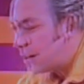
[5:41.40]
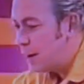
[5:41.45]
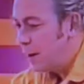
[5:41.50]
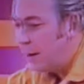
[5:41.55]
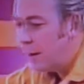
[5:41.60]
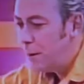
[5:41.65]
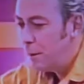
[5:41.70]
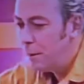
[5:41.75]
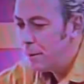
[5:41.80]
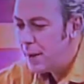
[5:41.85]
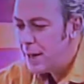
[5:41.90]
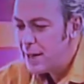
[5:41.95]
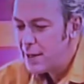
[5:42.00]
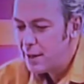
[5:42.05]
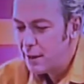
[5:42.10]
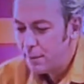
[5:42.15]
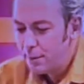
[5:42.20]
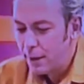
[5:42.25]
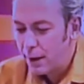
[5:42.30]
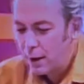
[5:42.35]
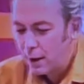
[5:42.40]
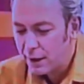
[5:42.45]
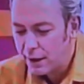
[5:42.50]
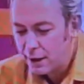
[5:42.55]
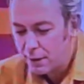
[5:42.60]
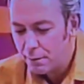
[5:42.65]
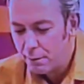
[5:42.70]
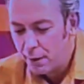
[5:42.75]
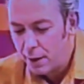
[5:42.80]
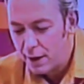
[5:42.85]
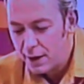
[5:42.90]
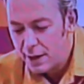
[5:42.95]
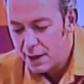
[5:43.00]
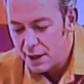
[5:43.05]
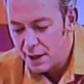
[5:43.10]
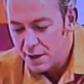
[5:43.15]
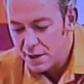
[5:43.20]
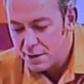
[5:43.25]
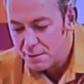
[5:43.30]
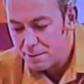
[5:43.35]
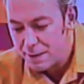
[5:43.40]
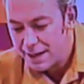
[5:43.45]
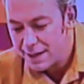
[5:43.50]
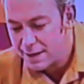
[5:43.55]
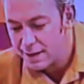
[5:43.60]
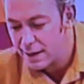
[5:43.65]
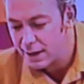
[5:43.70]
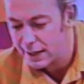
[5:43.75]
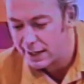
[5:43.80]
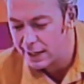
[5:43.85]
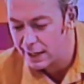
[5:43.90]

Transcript: Peter Parker, my spectacular